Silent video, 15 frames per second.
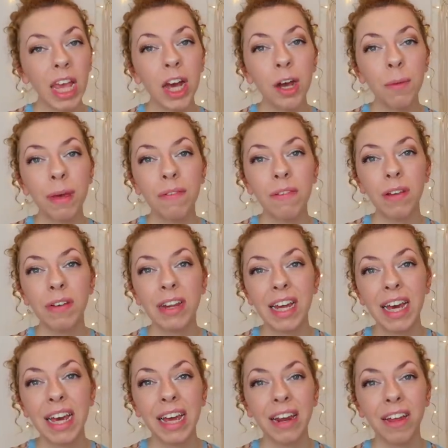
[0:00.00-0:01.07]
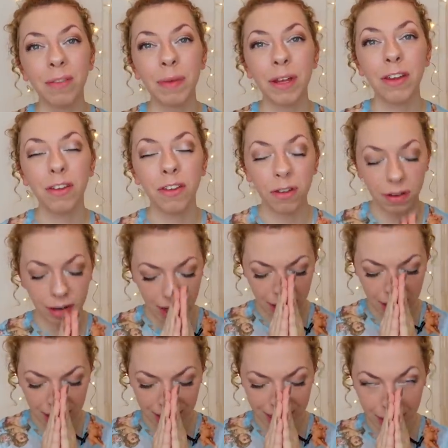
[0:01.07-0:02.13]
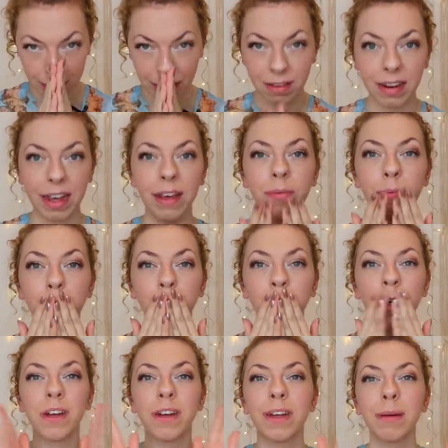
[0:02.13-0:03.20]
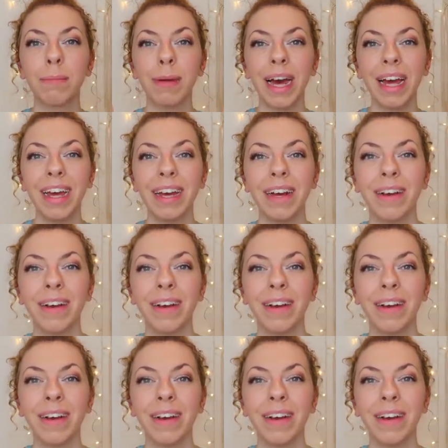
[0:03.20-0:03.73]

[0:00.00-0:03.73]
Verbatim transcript: Hope you have a lovely day and I'll speak to you soon. Namaste. Bye.